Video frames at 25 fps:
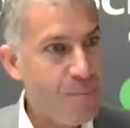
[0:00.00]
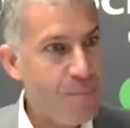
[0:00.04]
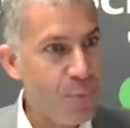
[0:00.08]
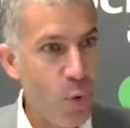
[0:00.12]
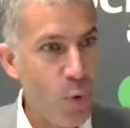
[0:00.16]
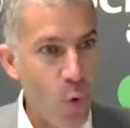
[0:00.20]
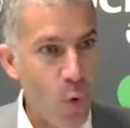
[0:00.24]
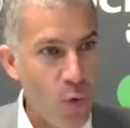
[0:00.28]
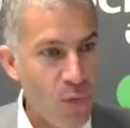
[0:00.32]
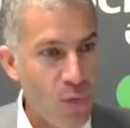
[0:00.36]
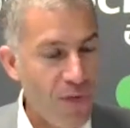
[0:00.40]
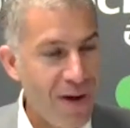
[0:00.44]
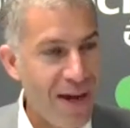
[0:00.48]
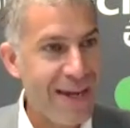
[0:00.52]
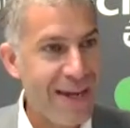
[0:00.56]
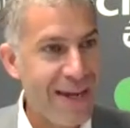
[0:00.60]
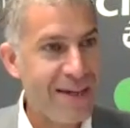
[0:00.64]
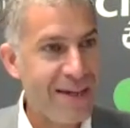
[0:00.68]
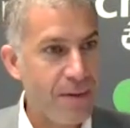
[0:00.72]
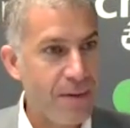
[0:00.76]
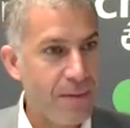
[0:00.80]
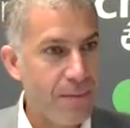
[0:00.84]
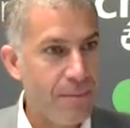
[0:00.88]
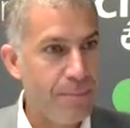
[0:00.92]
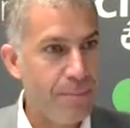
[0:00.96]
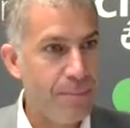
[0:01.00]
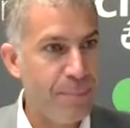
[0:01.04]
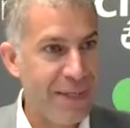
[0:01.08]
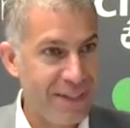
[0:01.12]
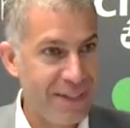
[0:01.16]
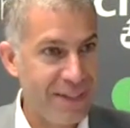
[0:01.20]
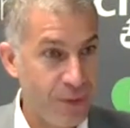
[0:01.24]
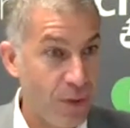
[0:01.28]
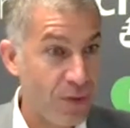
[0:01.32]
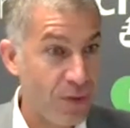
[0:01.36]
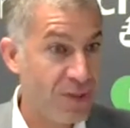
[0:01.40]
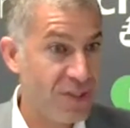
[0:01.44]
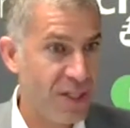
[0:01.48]
provide
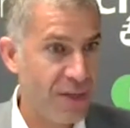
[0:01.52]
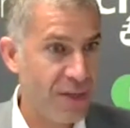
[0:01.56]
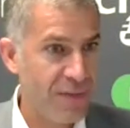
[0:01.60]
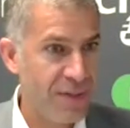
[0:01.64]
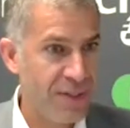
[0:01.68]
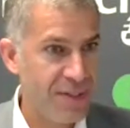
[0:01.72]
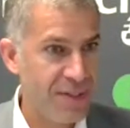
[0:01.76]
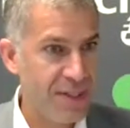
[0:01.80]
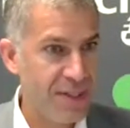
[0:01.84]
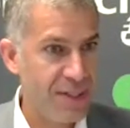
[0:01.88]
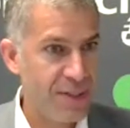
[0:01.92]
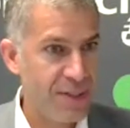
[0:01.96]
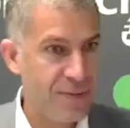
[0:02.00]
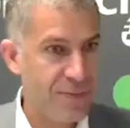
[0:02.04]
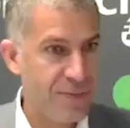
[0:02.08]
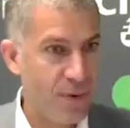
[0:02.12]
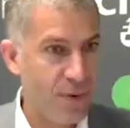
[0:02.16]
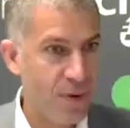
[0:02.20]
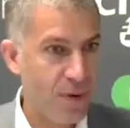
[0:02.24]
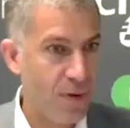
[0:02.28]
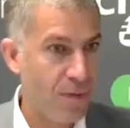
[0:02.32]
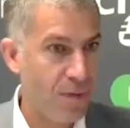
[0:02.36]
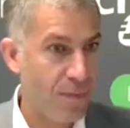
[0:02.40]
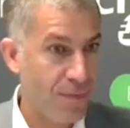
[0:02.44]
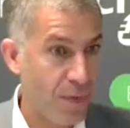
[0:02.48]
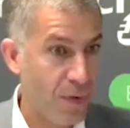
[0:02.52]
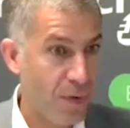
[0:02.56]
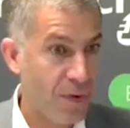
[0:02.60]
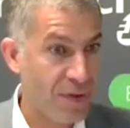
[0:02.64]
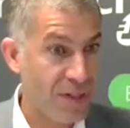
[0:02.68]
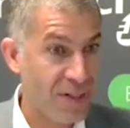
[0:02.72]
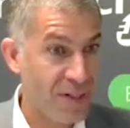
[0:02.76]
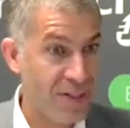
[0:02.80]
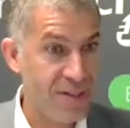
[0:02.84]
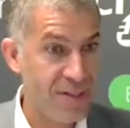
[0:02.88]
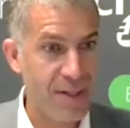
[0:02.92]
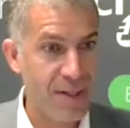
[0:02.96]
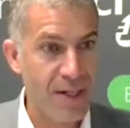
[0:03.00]
better services for an
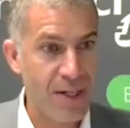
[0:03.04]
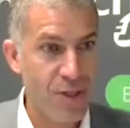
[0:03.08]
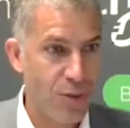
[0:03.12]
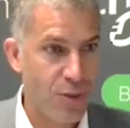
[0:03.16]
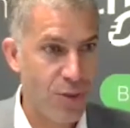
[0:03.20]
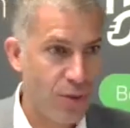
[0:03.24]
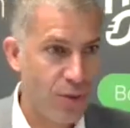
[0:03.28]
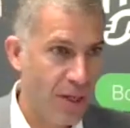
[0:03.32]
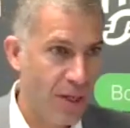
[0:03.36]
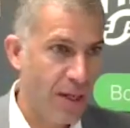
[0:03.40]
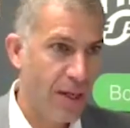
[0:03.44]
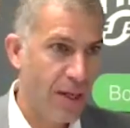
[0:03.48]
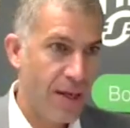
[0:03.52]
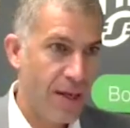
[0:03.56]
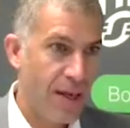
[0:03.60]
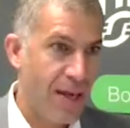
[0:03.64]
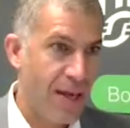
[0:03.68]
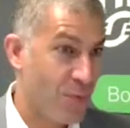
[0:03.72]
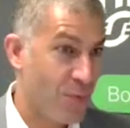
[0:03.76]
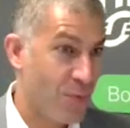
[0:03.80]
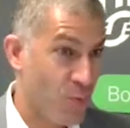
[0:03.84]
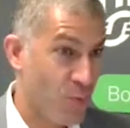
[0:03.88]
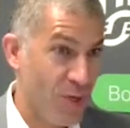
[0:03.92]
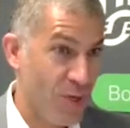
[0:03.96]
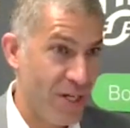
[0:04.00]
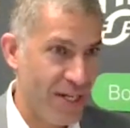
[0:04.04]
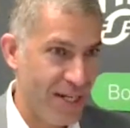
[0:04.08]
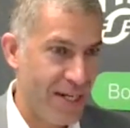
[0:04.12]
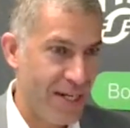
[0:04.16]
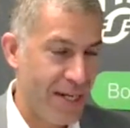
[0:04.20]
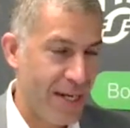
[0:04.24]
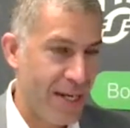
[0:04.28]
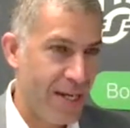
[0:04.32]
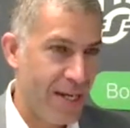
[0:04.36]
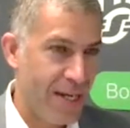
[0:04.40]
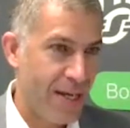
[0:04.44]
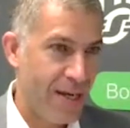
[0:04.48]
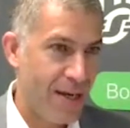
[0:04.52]
installation, and
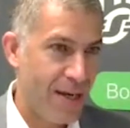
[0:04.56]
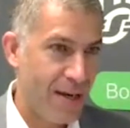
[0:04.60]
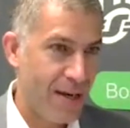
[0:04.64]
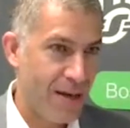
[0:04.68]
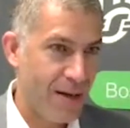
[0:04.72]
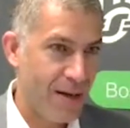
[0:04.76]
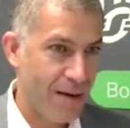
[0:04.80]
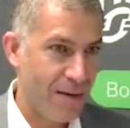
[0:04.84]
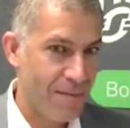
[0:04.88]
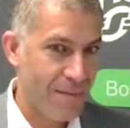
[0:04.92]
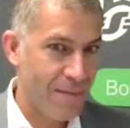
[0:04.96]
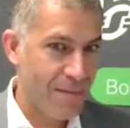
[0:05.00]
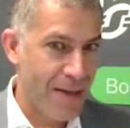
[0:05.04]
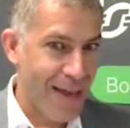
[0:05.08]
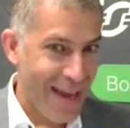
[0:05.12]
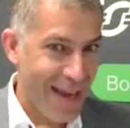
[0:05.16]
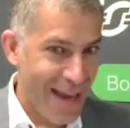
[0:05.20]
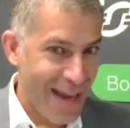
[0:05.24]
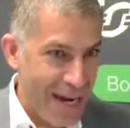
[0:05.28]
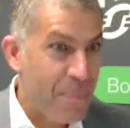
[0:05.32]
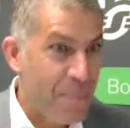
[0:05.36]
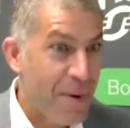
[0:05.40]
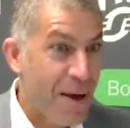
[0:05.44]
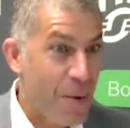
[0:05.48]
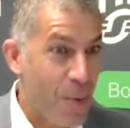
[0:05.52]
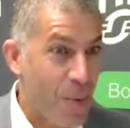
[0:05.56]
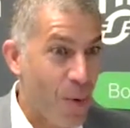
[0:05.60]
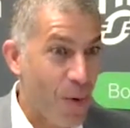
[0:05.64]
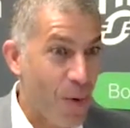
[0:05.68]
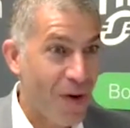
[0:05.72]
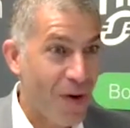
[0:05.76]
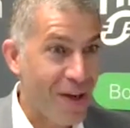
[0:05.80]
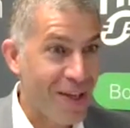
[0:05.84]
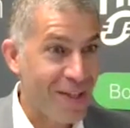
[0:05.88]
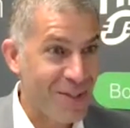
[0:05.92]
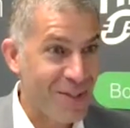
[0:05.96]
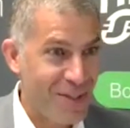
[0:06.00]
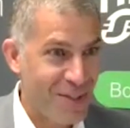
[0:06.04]
really help
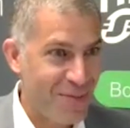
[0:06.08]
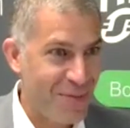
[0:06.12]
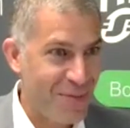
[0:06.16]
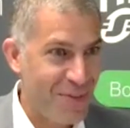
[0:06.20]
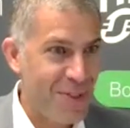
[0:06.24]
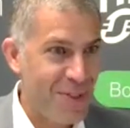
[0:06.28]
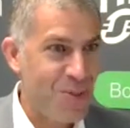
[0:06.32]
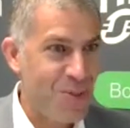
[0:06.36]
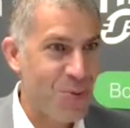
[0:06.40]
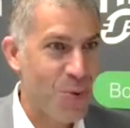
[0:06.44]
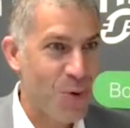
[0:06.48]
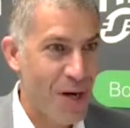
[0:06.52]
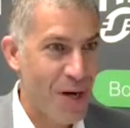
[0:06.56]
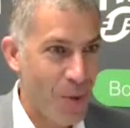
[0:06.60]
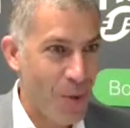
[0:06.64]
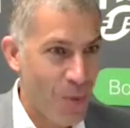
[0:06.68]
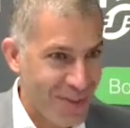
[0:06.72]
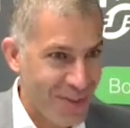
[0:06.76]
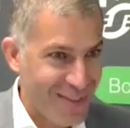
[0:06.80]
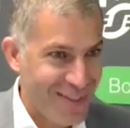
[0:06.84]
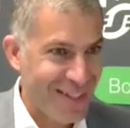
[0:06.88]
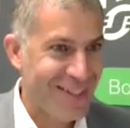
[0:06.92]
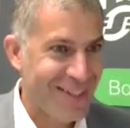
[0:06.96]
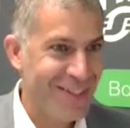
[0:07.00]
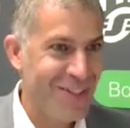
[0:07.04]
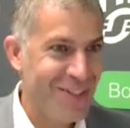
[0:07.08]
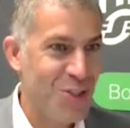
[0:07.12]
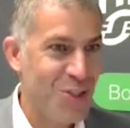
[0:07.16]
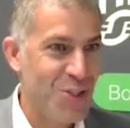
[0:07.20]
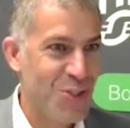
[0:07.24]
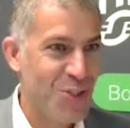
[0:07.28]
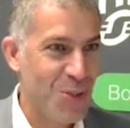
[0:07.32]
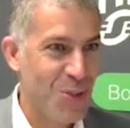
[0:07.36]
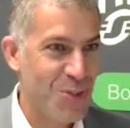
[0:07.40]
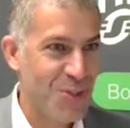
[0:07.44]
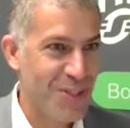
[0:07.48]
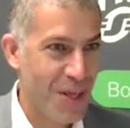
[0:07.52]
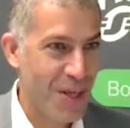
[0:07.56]
our individual, our
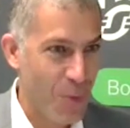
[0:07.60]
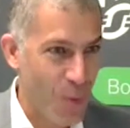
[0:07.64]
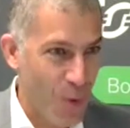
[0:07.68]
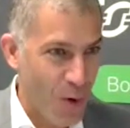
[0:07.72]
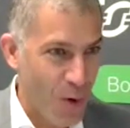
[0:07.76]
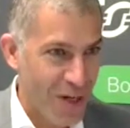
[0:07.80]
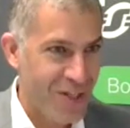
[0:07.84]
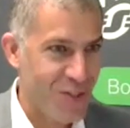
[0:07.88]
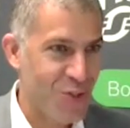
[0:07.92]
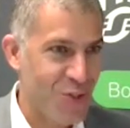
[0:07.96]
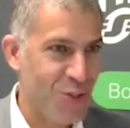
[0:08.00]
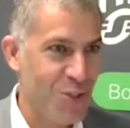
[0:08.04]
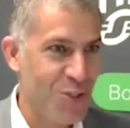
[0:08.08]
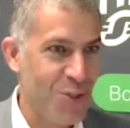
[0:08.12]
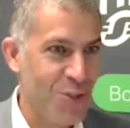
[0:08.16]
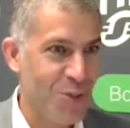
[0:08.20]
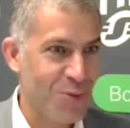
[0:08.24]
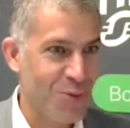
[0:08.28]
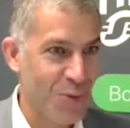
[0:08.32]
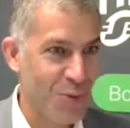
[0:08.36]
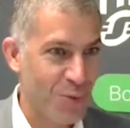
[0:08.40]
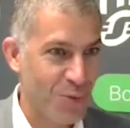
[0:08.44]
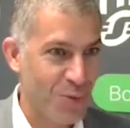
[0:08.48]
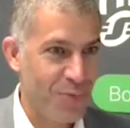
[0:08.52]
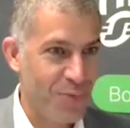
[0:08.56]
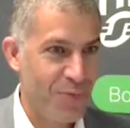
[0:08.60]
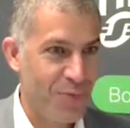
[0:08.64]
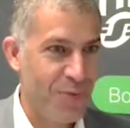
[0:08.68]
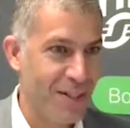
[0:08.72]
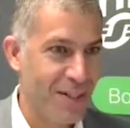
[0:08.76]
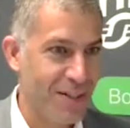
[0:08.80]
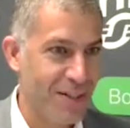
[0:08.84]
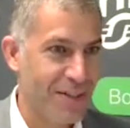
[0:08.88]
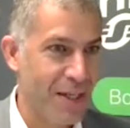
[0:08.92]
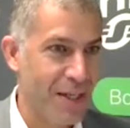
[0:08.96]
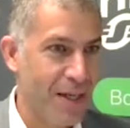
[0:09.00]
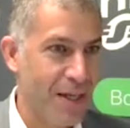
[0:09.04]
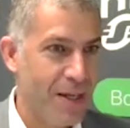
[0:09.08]
technicians, our engineers on
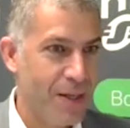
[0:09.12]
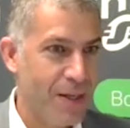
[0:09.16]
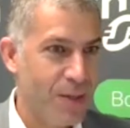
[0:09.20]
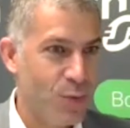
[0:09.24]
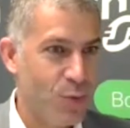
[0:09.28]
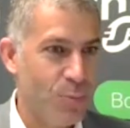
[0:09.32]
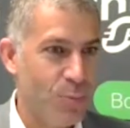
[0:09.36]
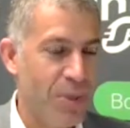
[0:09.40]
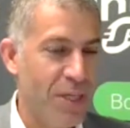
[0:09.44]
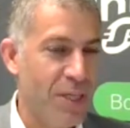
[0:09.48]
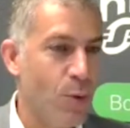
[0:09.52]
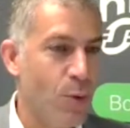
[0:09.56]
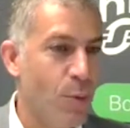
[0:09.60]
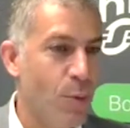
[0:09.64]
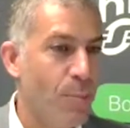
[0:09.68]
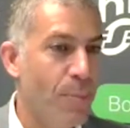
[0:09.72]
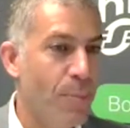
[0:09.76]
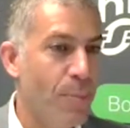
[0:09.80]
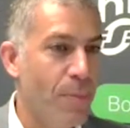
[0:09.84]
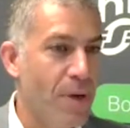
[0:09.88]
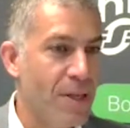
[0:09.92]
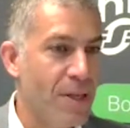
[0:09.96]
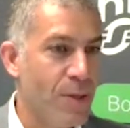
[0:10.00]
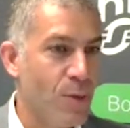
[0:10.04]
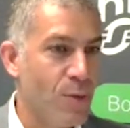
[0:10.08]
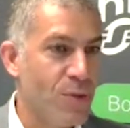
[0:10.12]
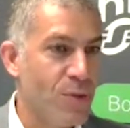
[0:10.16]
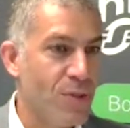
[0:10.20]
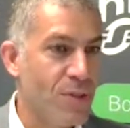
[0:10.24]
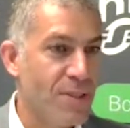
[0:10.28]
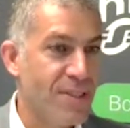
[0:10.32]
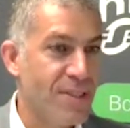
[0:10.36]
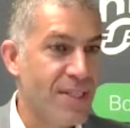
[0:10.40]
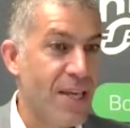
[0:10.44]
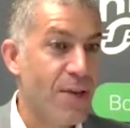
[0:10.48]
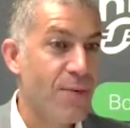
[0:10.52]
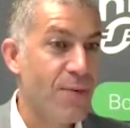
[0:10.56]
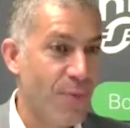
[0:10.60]
field to be in a
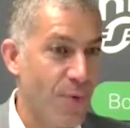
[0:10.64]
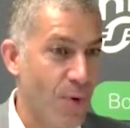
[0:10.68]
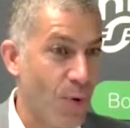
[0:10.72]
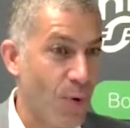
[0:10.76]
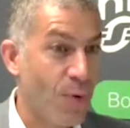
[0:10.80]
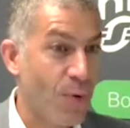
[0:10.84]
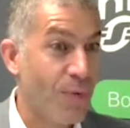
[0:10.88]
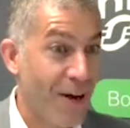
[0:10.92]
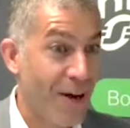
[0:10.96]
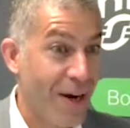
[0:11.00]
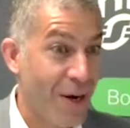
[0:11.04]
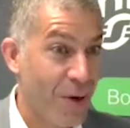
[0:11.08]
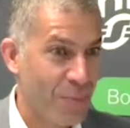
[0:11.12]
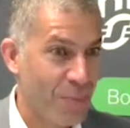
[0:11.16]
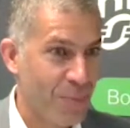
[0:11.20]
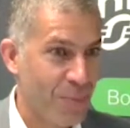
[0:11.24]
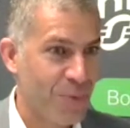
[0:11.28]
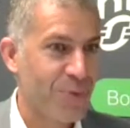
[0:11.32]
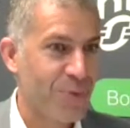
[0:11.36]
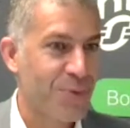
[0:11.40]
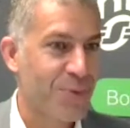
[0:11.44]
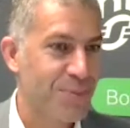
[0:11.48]
safer environment.